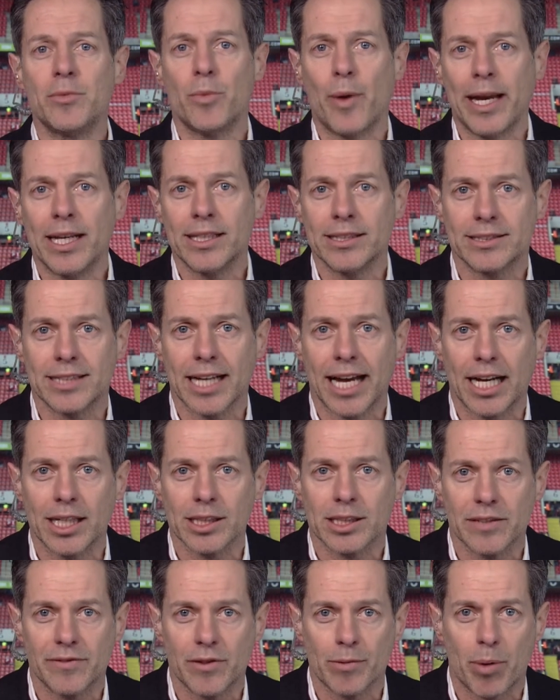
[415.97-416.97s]
8 wins
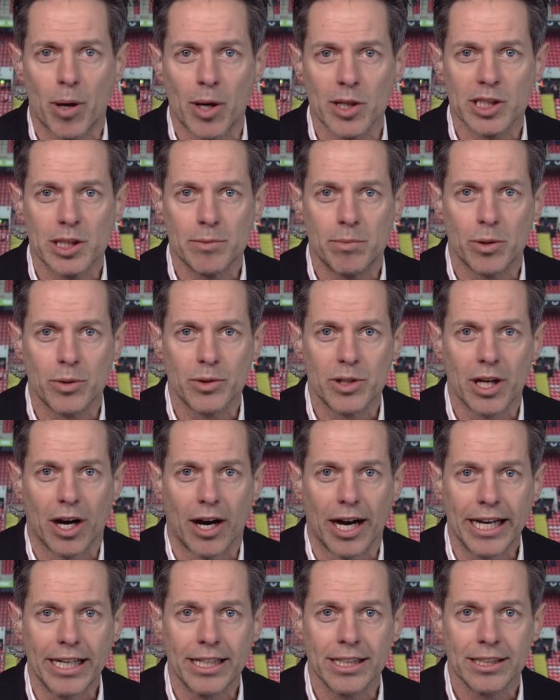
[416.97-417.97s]
out of a possible
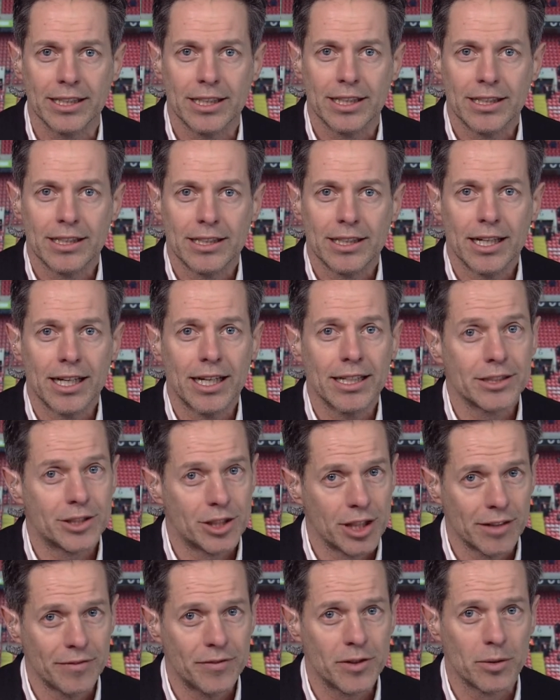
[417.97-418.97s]
9. And
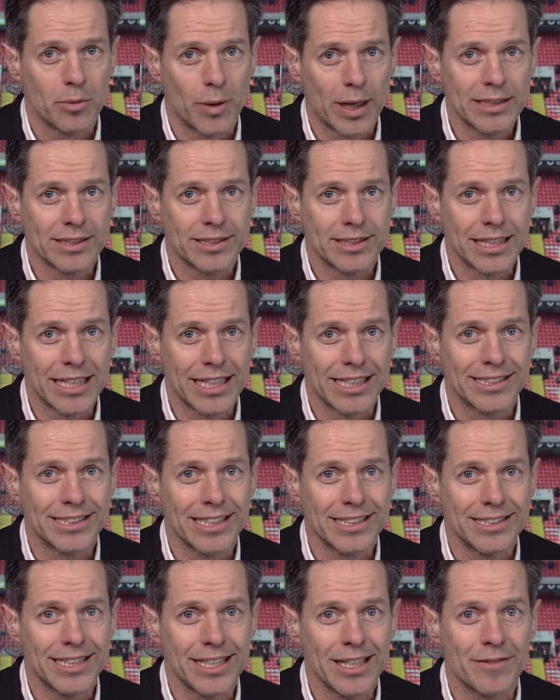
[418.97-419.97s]
Sheffield Wednesday are
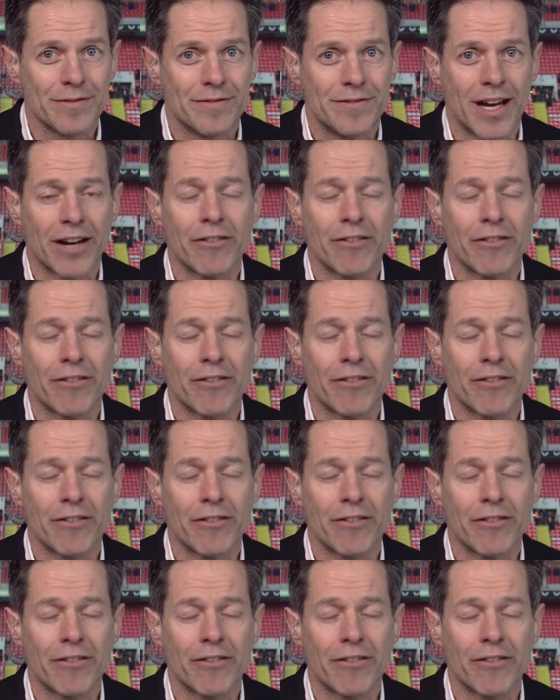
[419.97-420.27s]
sitting